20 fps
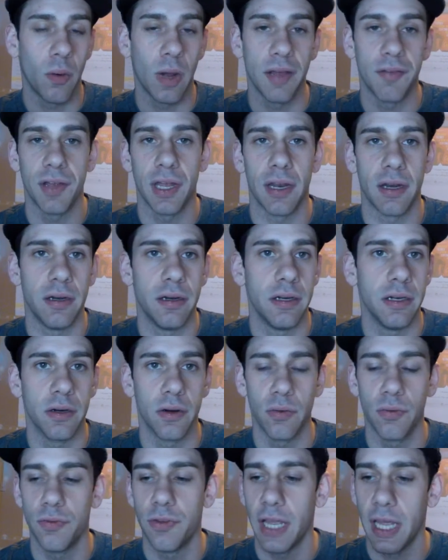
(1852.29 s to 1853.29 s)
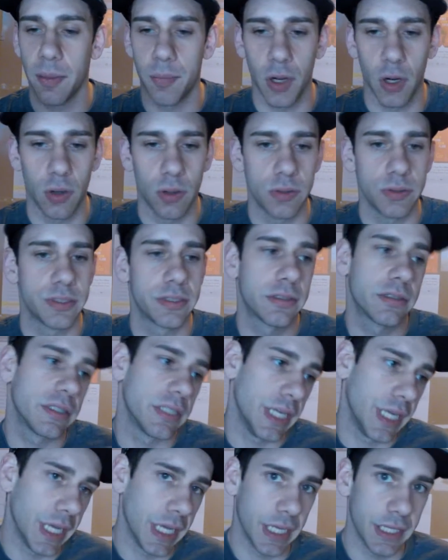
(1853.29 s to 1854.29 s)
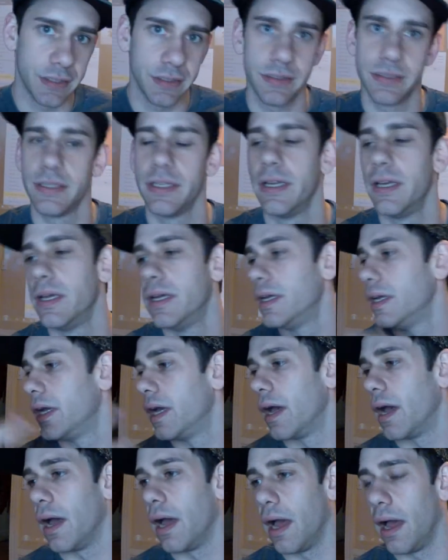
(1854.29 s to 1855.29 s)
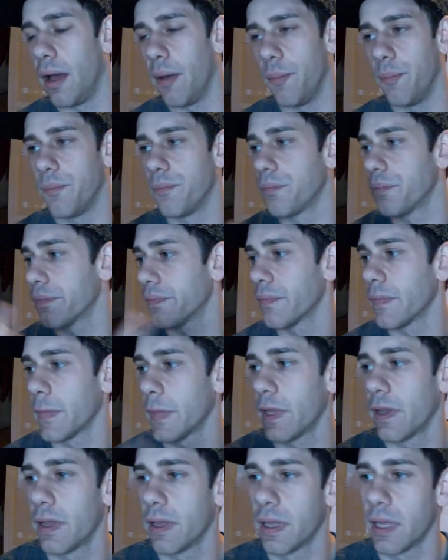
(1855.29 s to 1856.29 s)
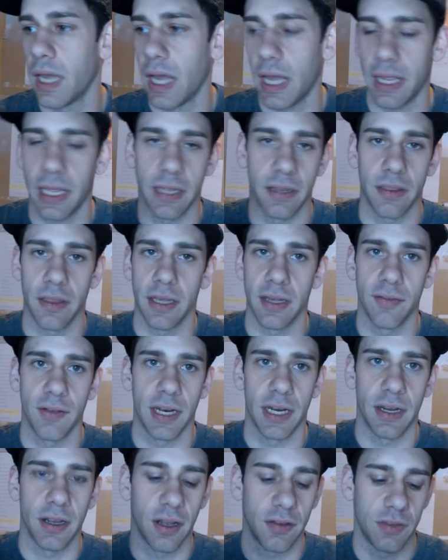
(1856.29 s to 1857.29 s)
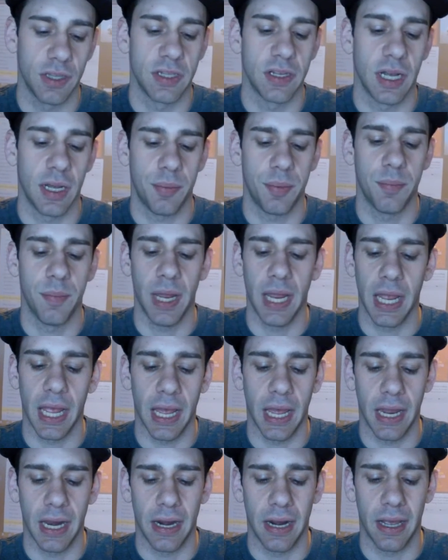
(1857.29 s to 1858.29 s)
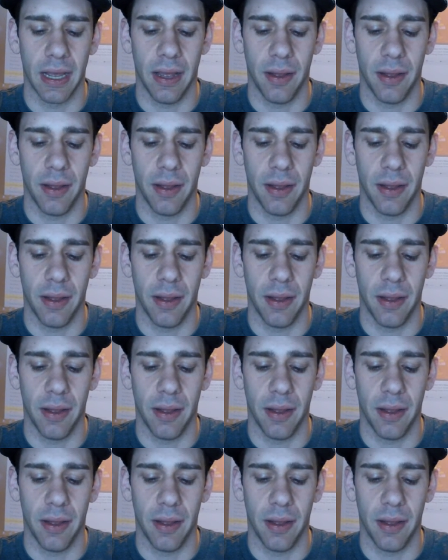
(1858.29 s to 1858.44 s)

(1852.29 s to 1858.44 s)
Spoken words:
I've had, Vamos, SIDS. I can't think of any off the top of my head.